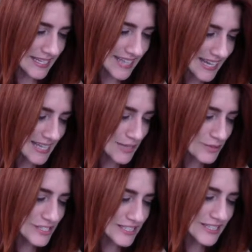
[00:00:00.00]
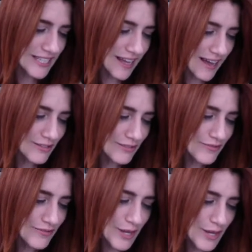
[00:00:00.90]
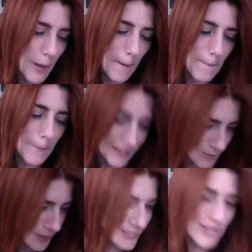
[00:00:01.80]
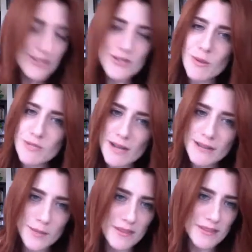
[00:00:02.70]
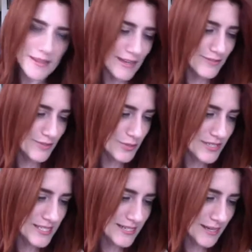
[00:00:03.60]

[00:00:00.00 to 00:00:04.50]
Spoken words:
there was just a lot of it depends on who I'm talking with. Again, from Krista.